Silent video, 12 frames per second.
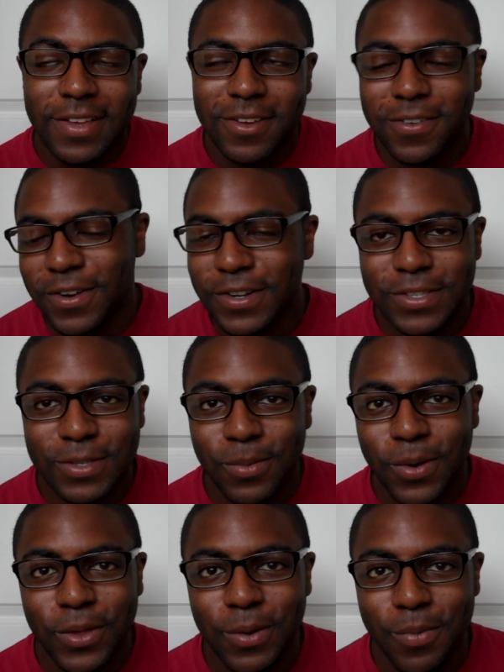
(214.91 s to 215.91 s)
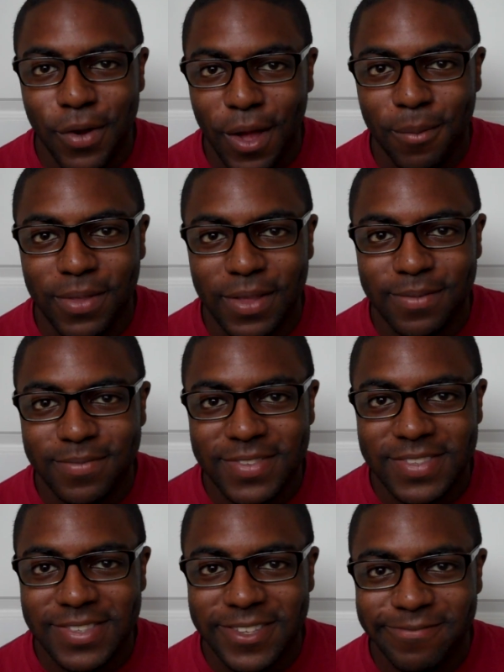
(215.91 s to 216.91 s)
First world
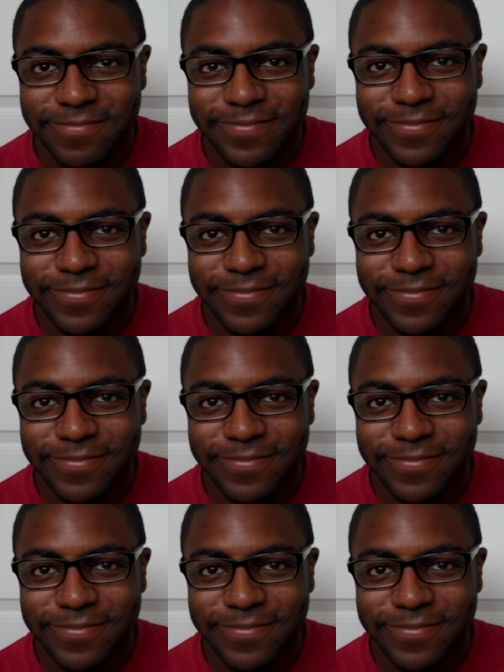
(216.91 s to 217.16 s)
problems.